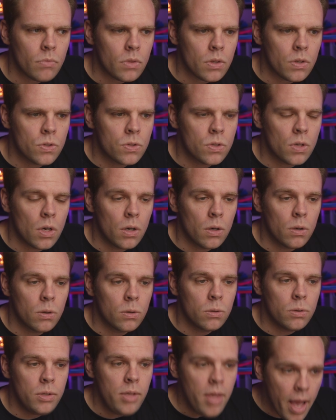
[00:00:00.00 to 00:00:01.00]

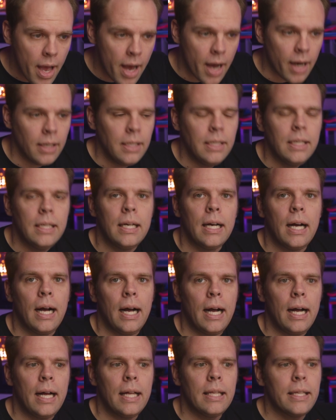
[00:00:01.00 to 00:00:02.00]
So yeah,
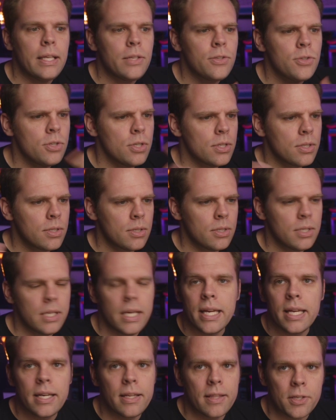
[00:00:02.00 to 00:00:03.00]
let's just
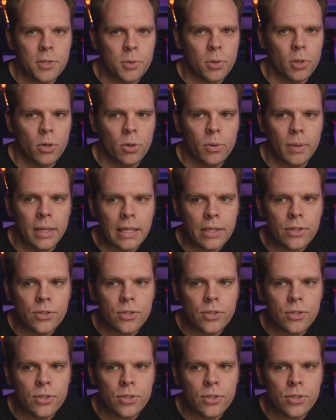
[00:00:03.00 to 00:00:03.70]
dig into this real quick.